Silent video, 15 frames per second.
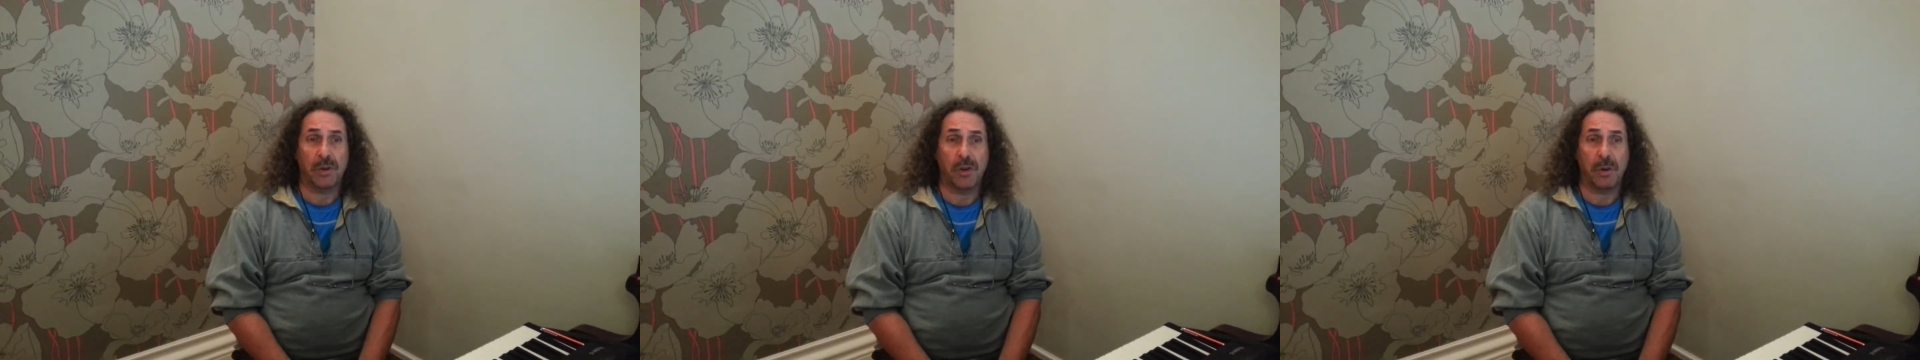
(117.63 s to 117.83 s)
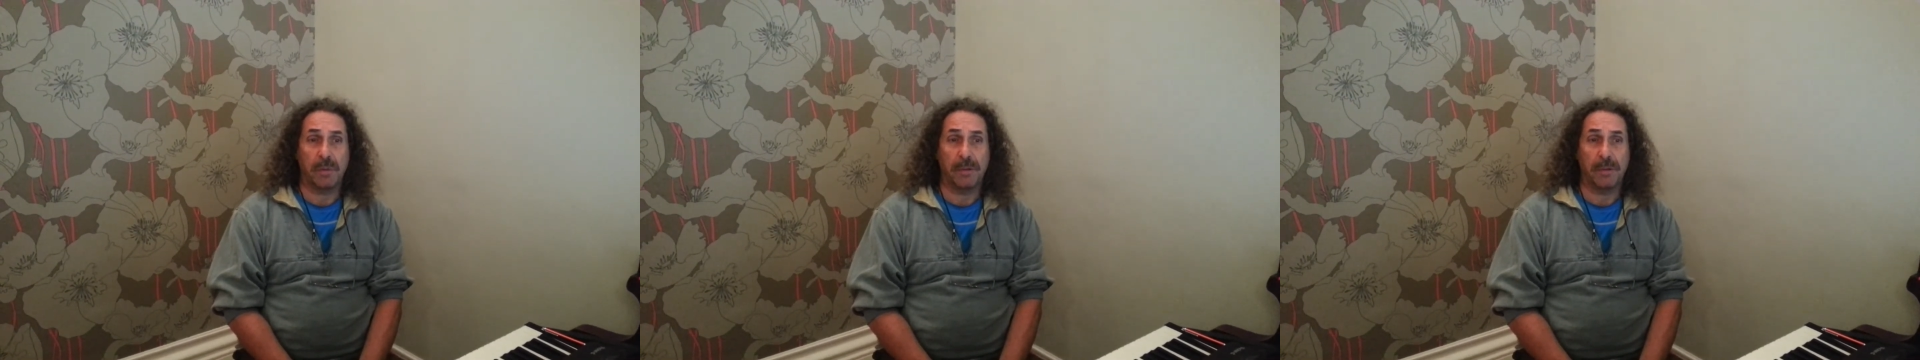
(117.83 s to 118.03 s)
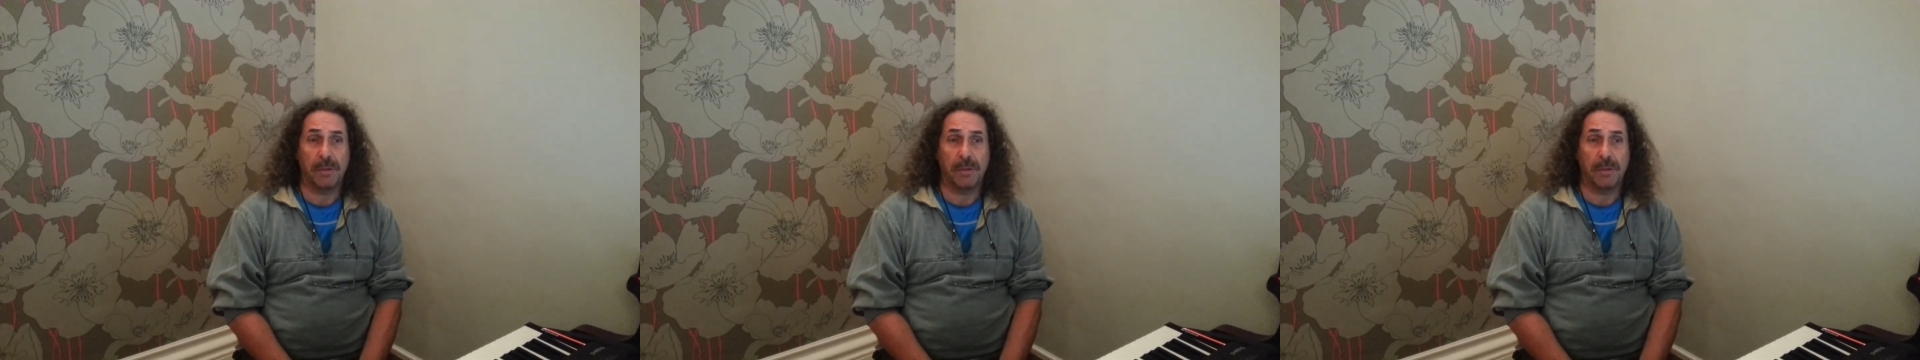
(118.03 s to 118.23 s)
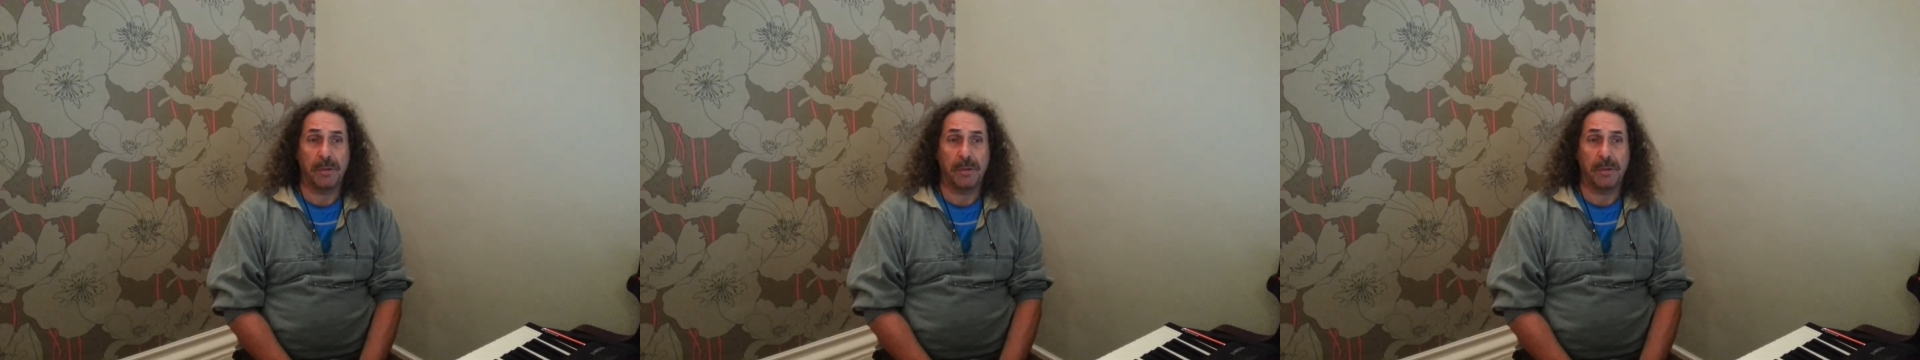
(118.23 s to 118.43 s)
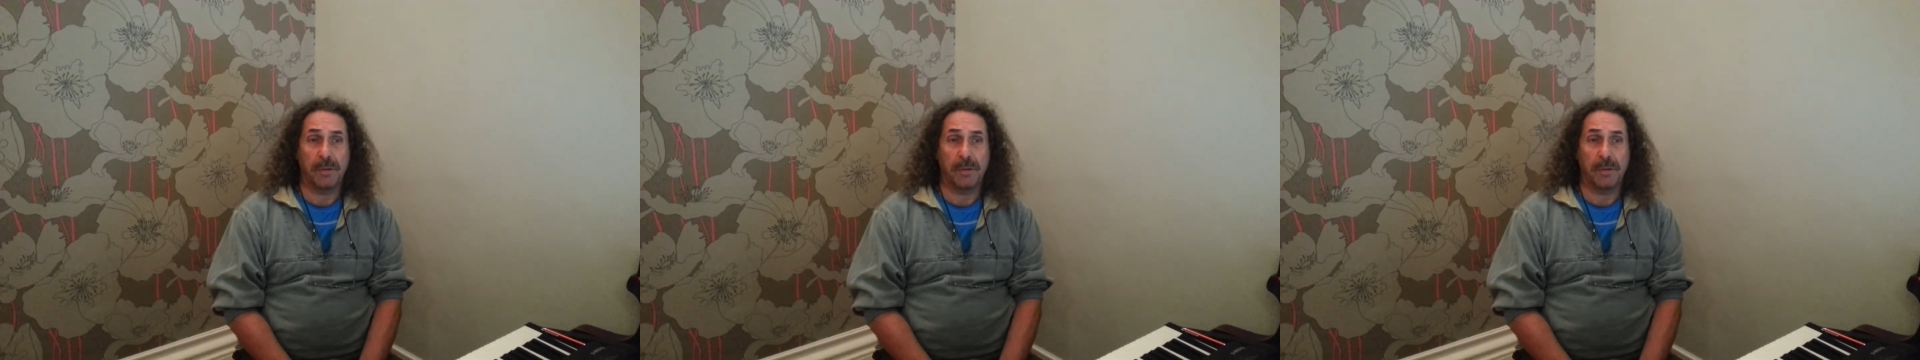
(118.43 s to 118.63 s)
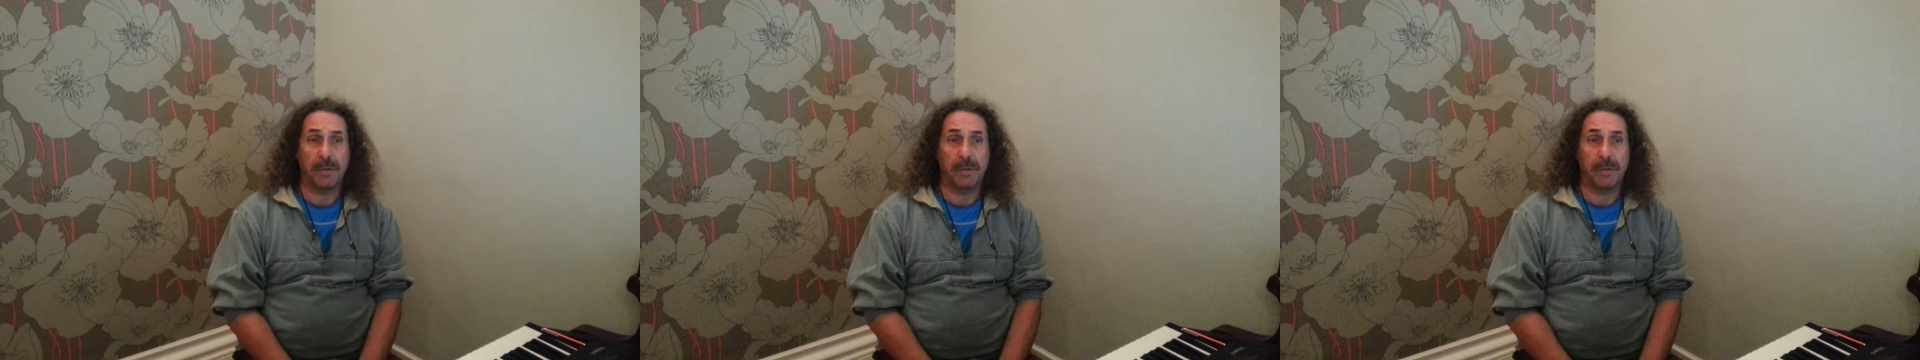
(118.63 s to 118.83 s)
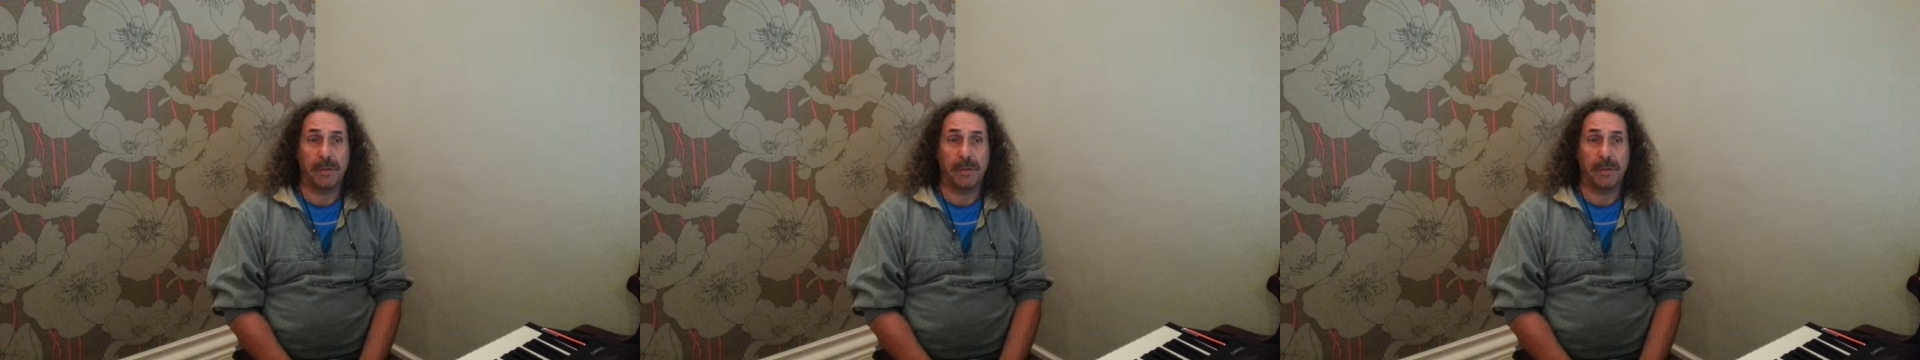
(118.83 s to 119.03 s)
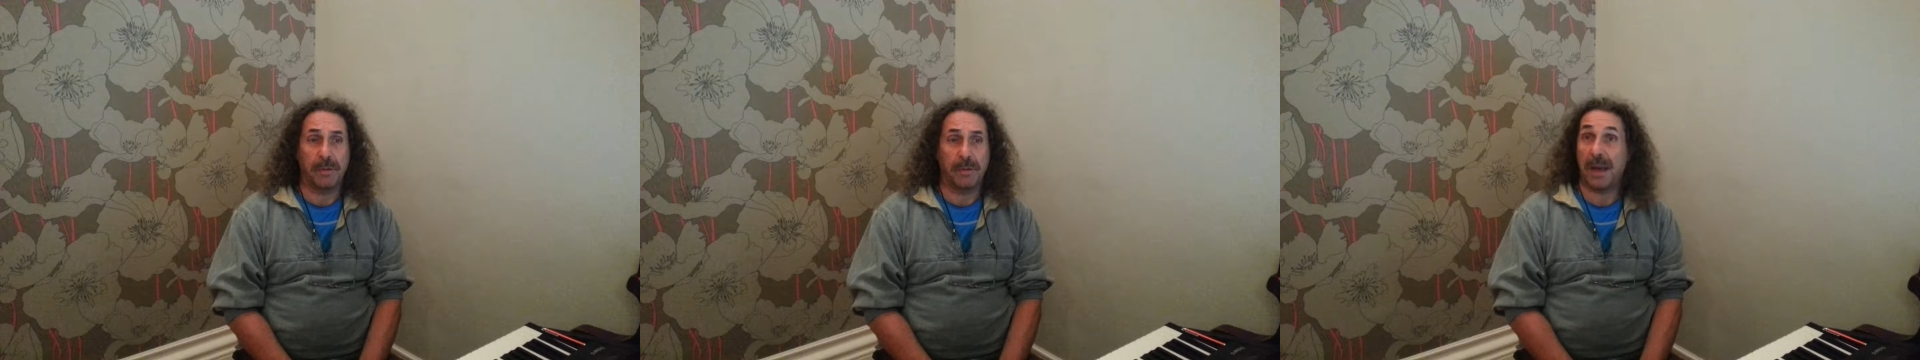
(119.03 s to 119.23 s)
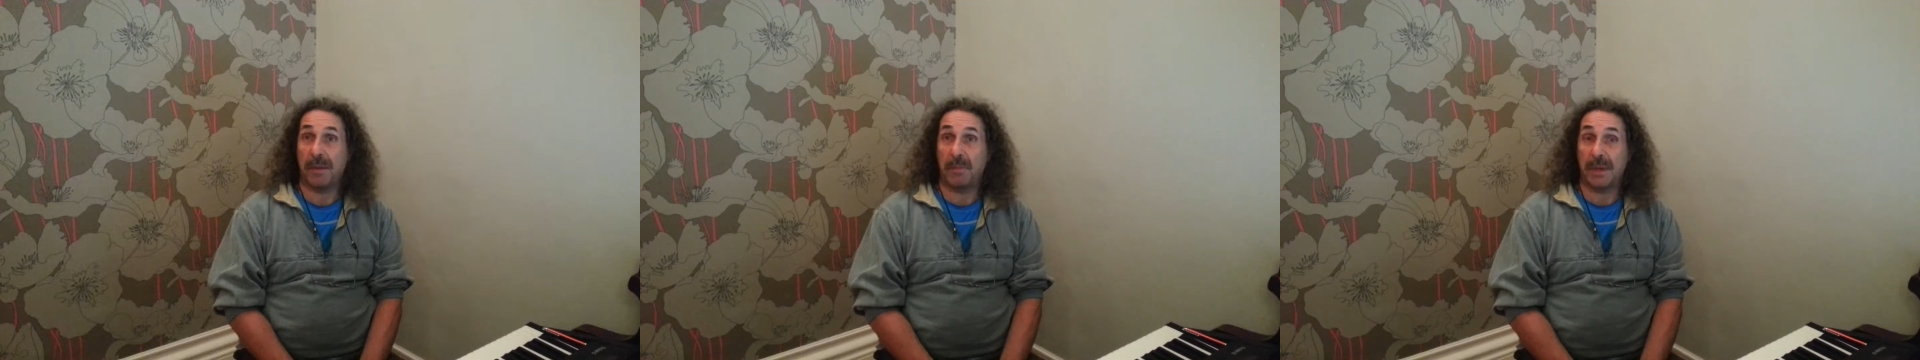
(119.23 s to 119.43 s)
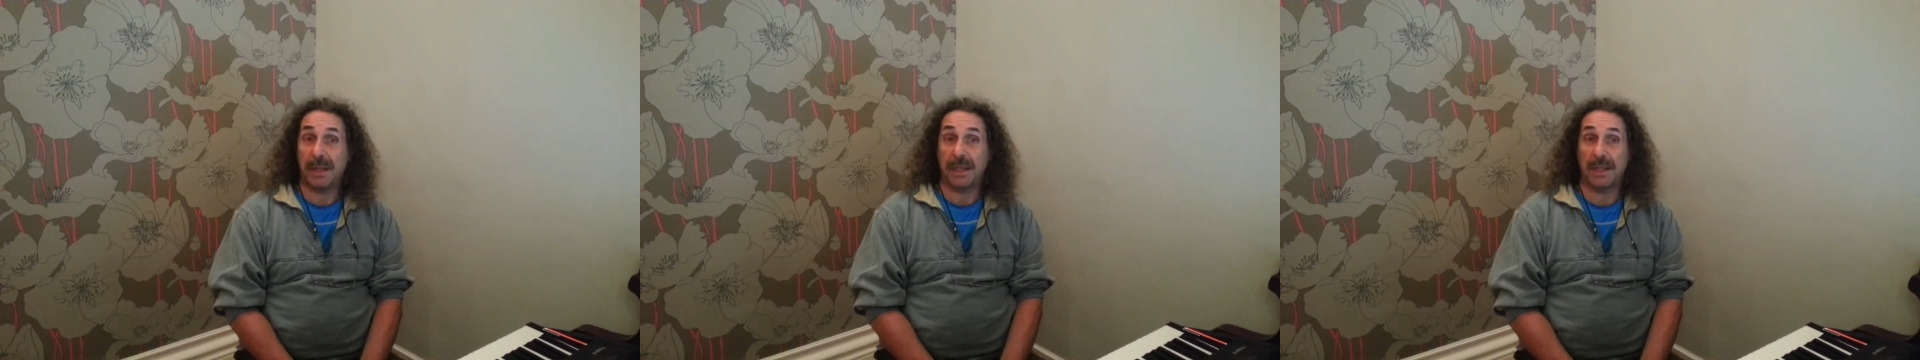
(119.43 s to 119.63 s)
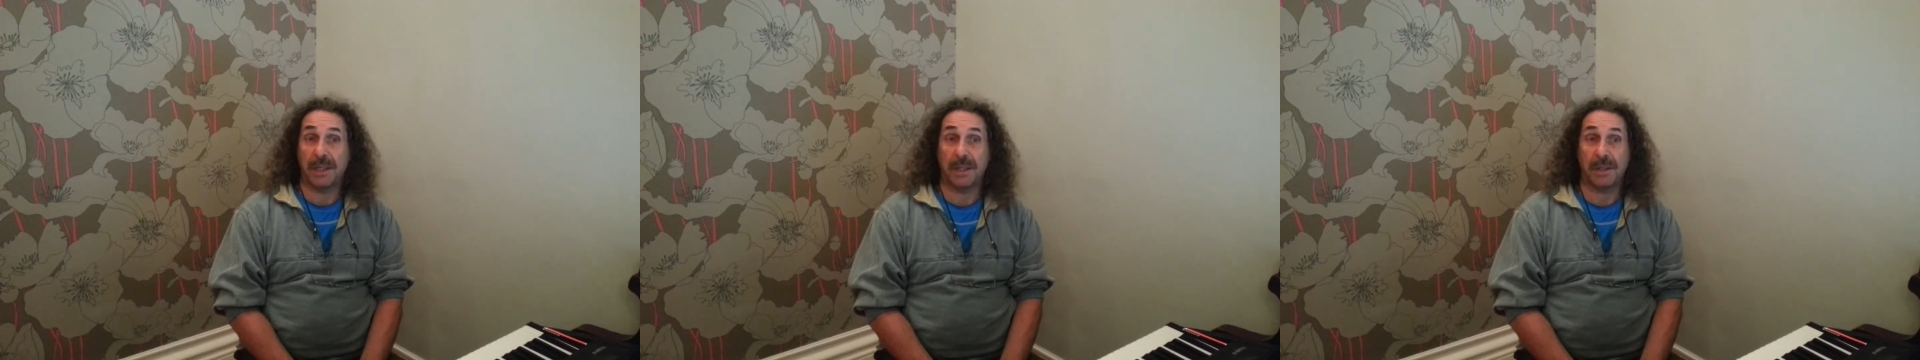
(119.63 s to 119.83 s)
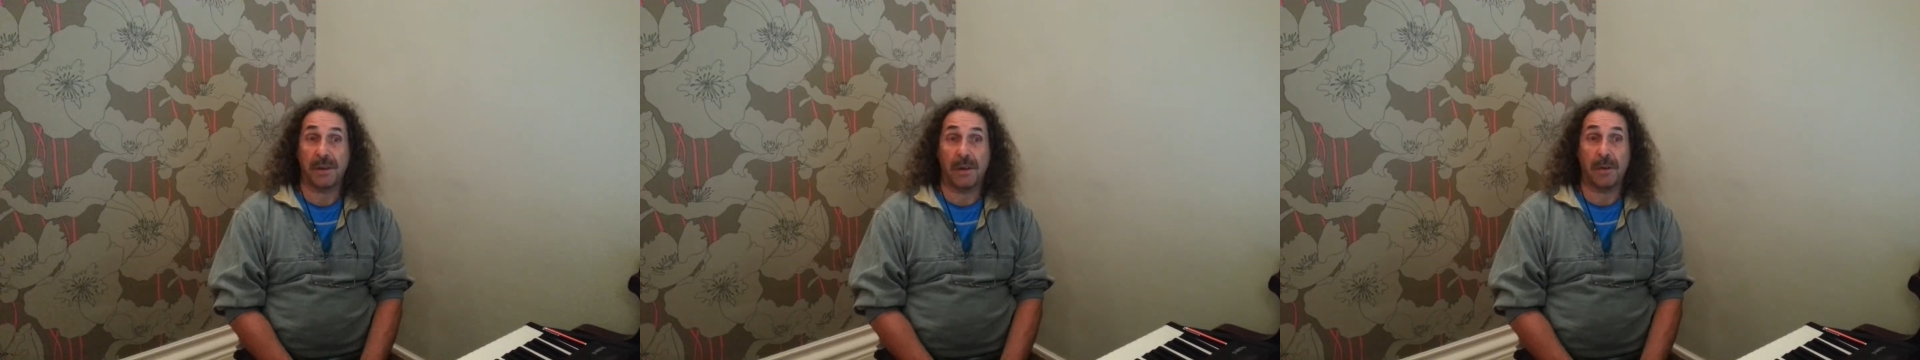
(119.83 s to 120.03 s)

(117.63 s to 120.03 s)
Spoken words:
group of customers will be the families